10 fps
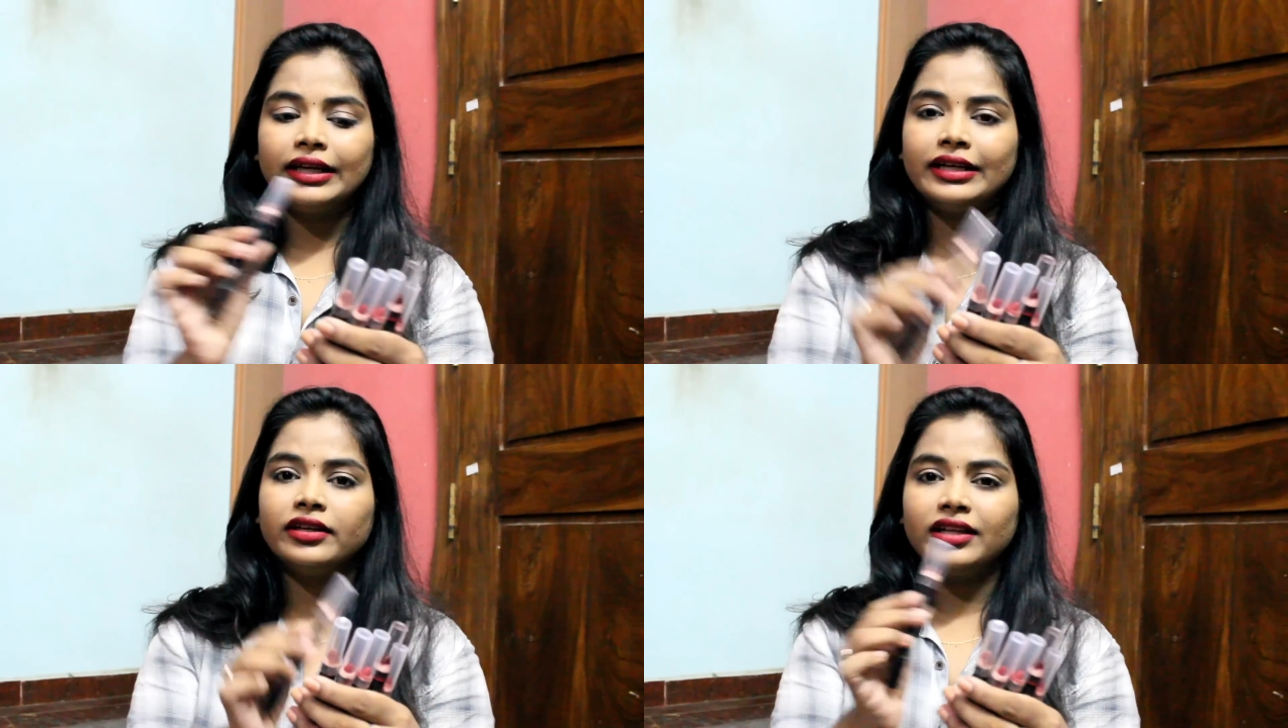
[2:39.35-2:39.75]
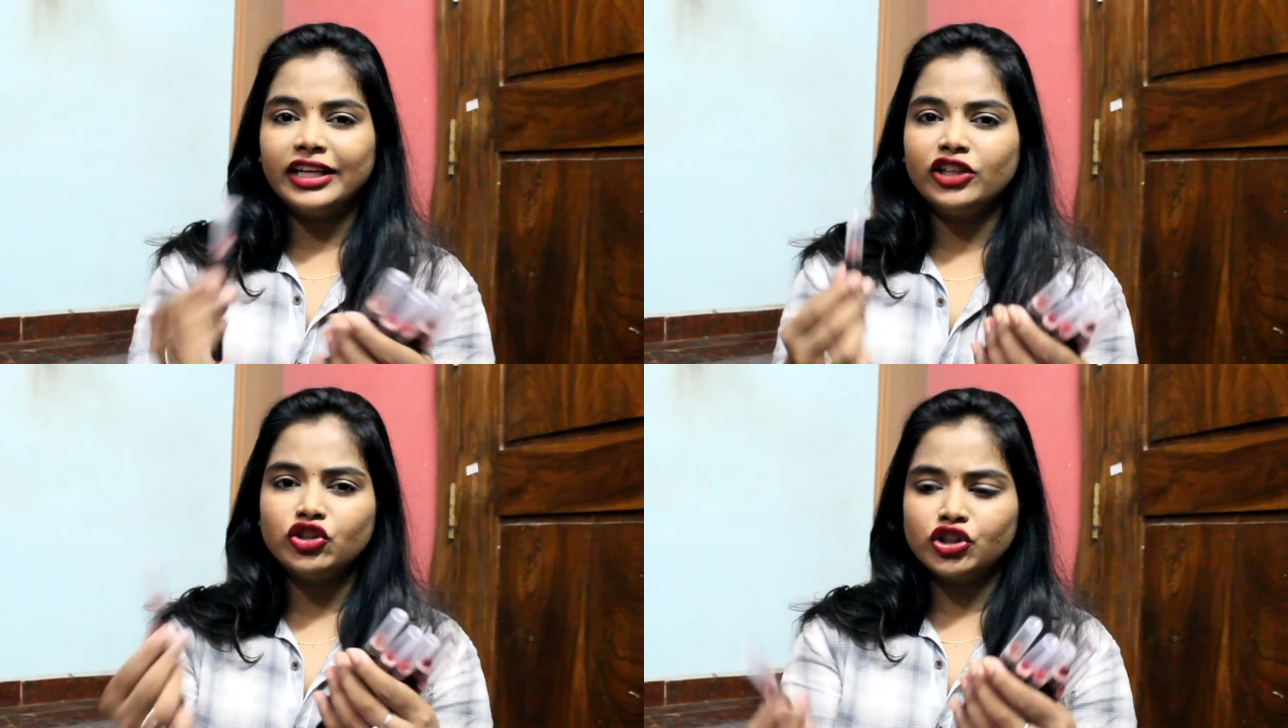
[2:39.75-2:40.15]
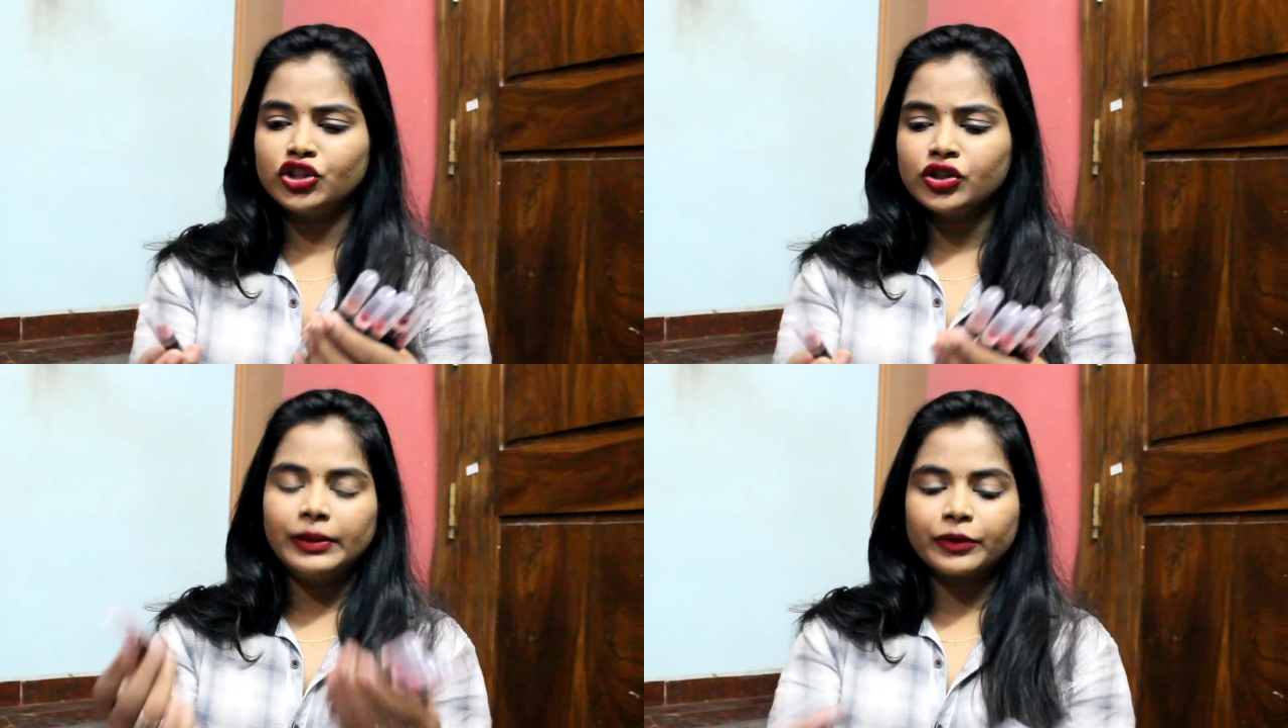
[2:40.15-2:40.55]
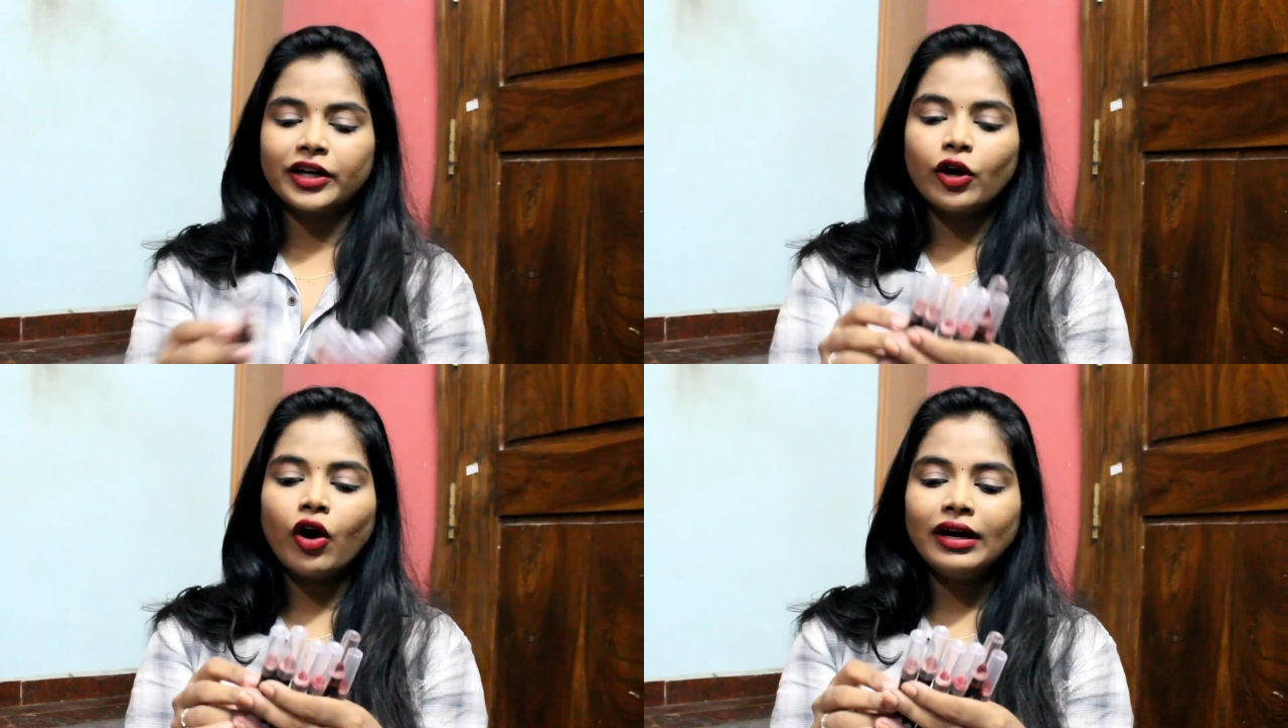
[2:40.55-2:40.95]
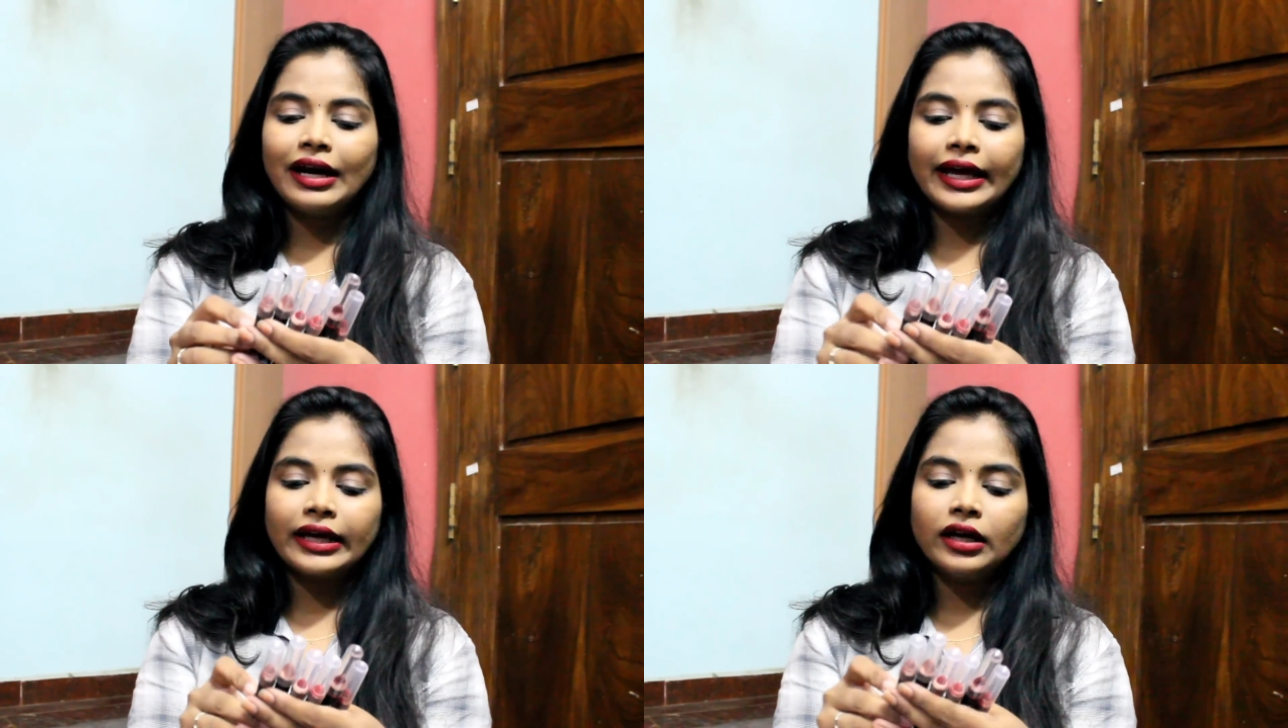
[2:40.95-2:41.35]
in each lip crayon
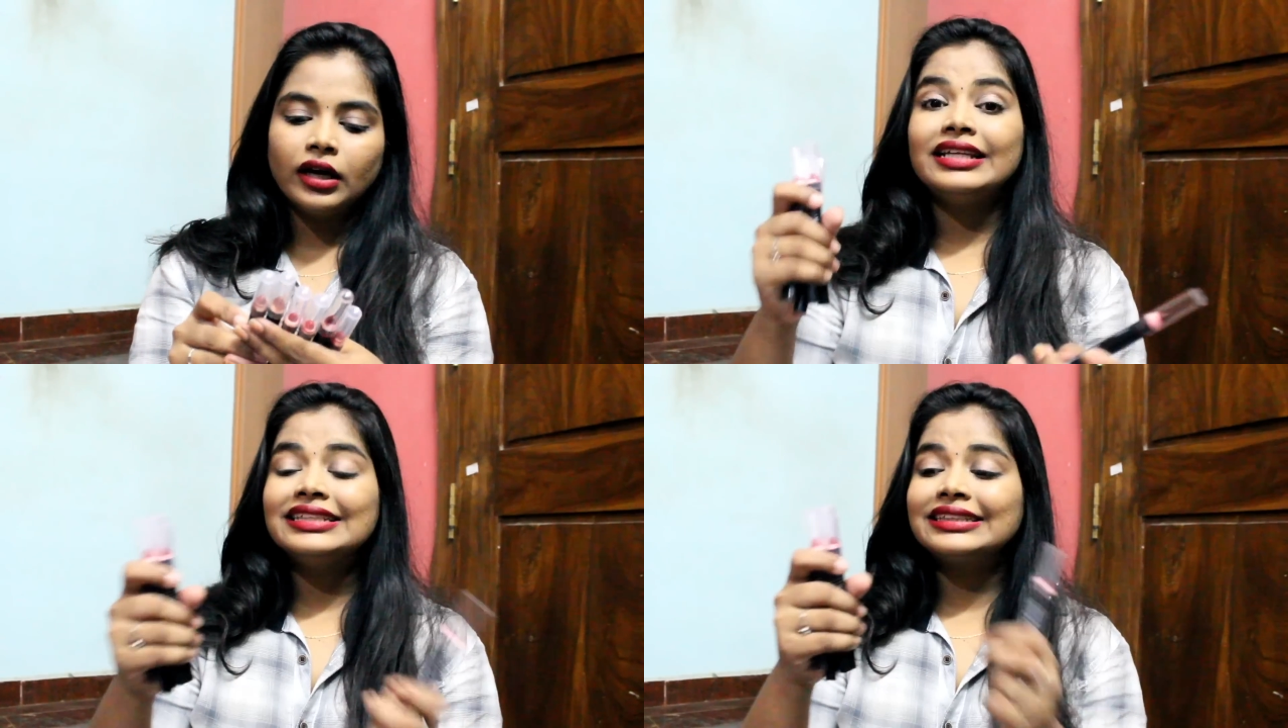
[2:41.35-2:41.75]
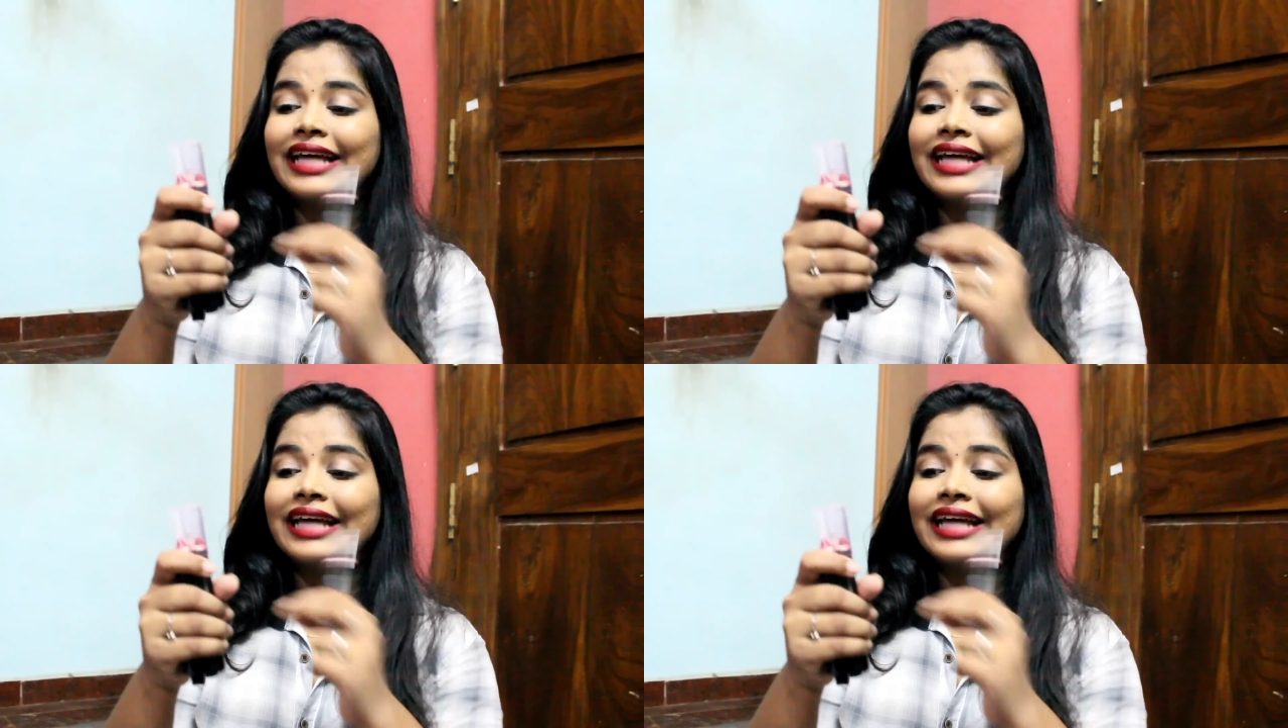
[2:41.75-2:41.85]
like these